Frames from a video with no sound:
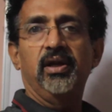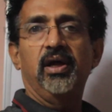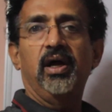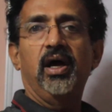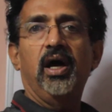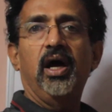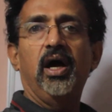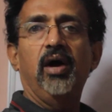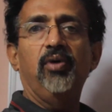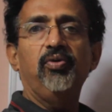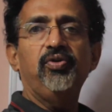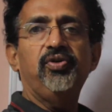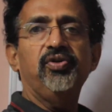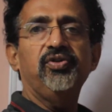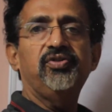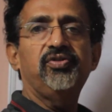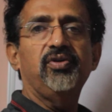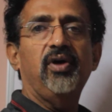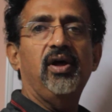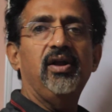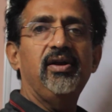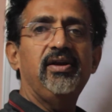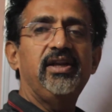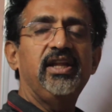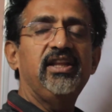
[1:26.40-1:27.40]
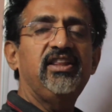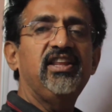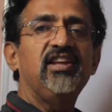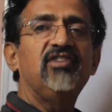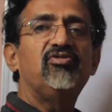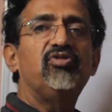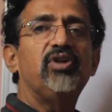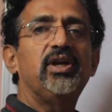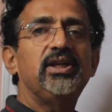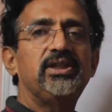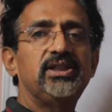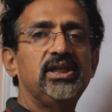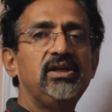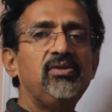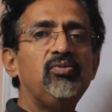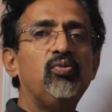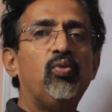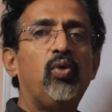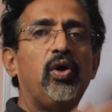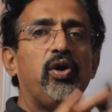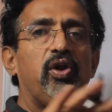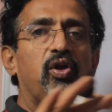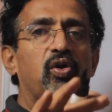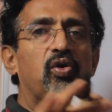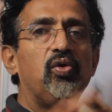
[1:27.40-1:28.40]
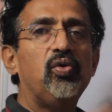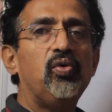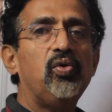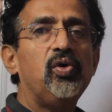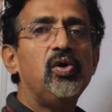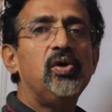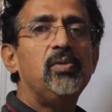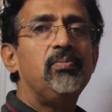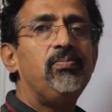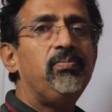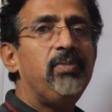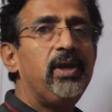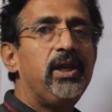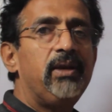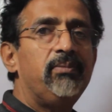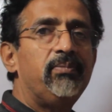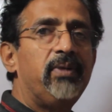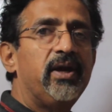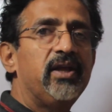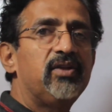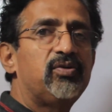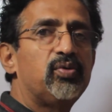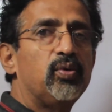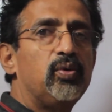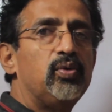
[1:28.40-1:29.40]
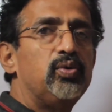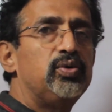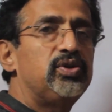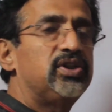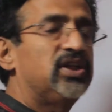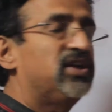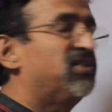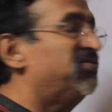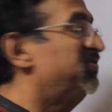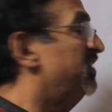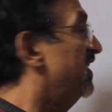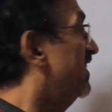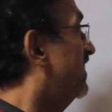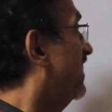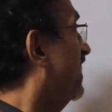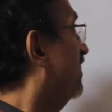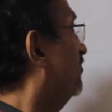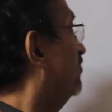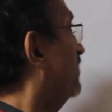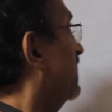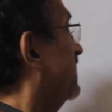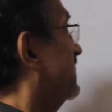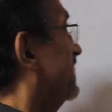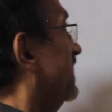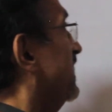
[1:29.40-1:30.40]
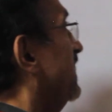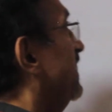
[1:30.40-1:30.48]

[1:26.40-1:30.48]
How to solve this equation? What do you mean by solution of this equation?